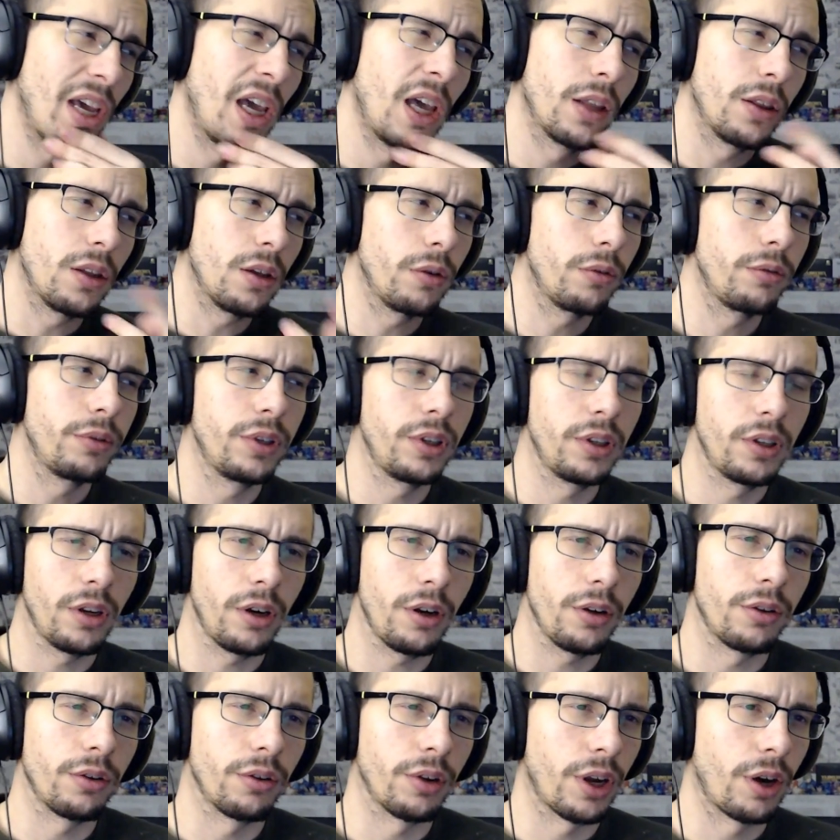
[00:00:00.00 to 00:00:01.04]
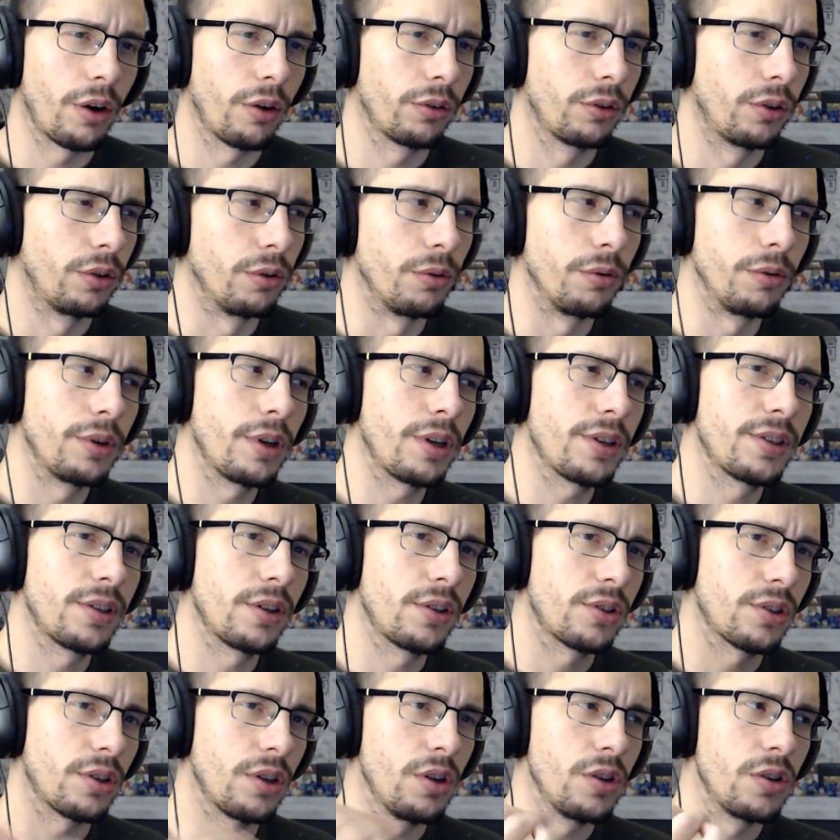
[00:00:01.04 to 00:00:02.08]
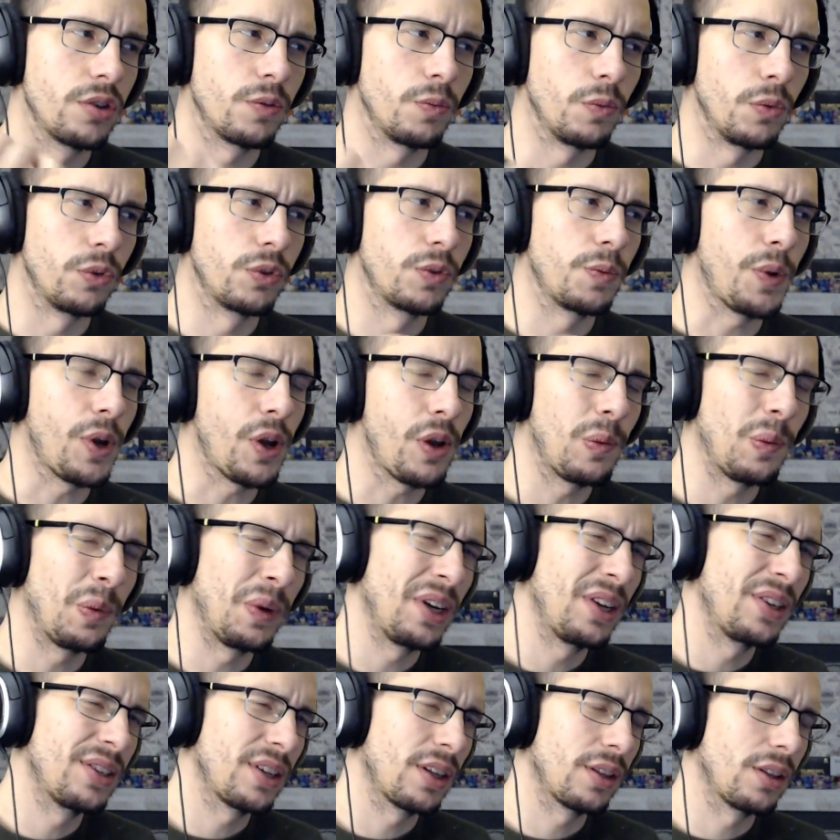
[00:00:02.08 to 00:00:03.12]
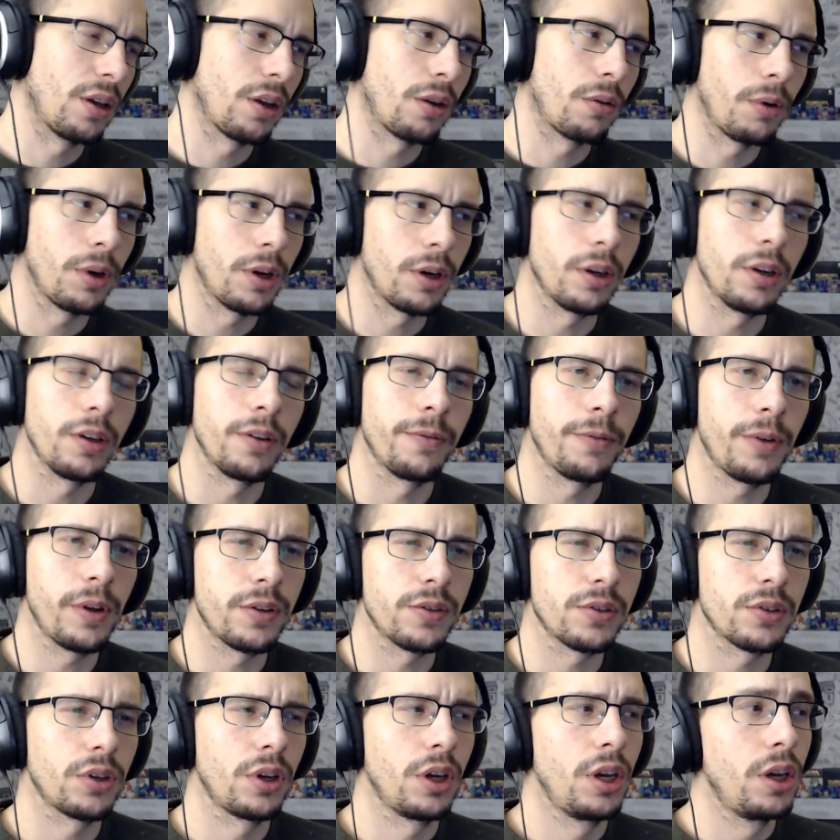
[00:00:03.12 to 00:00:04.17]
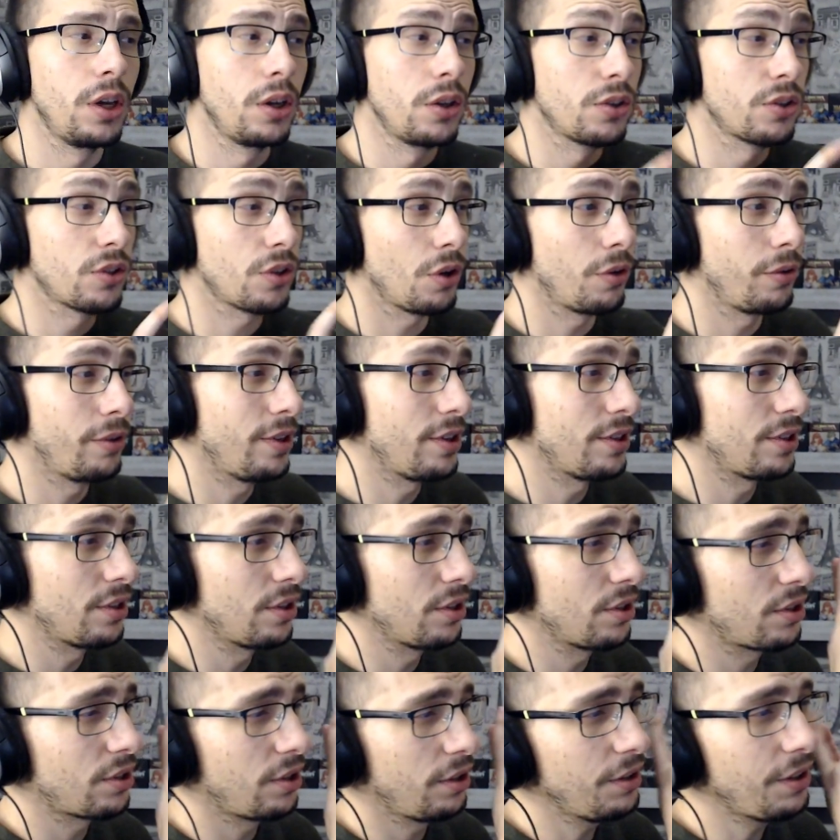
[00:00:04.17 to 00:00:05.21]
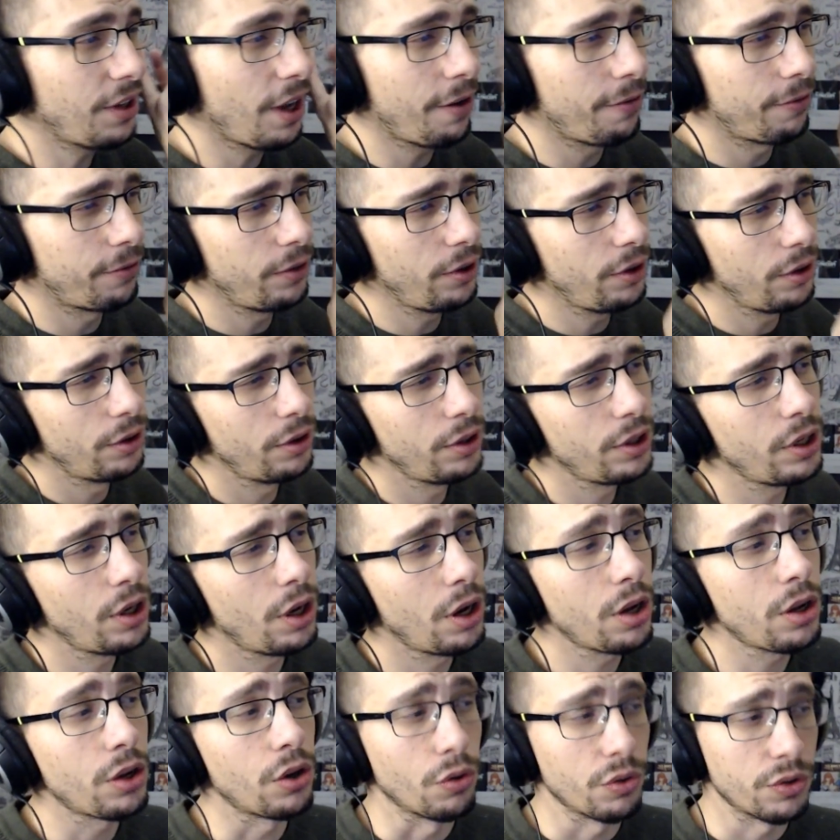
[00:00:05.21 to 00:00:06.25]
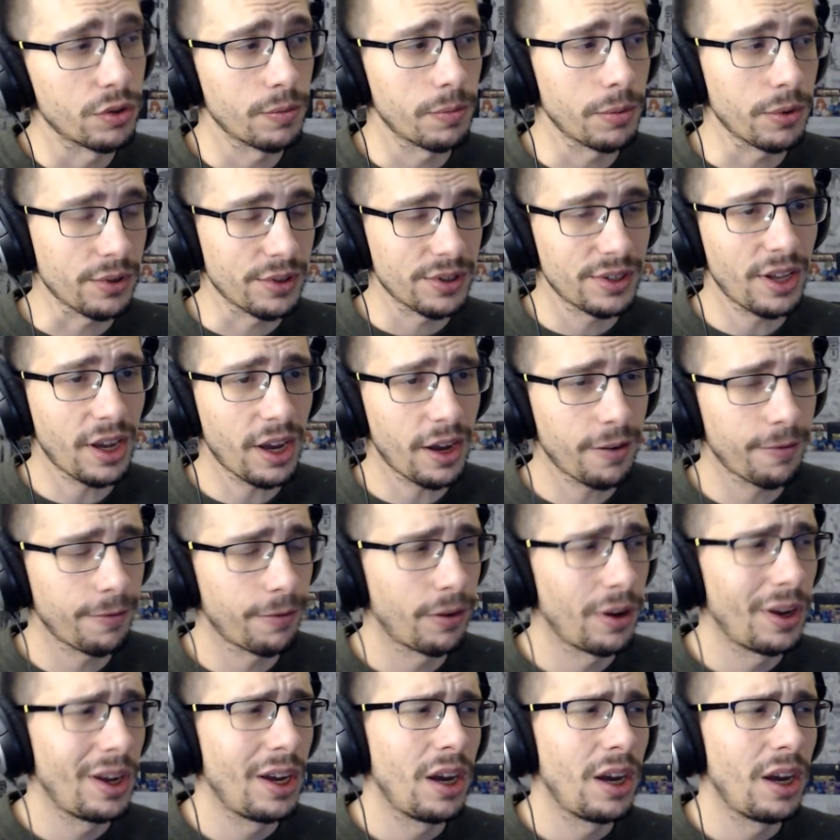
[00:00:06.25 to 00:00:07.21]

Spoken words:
The only other character who does this is Moonspell, but he's not that great on defense, so this is definitely a usable staff.